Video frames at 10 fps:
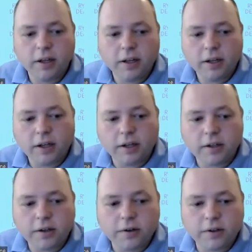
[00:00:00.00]

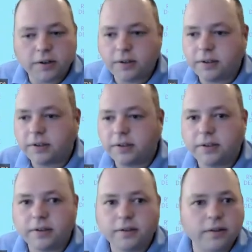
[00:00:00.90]
another
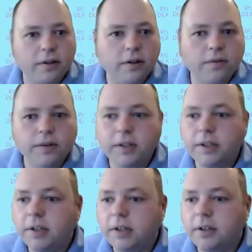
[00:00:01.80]
instance of
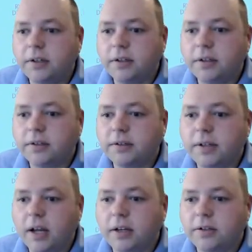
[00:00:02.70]
the
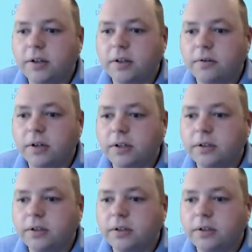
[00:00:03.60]
data generation,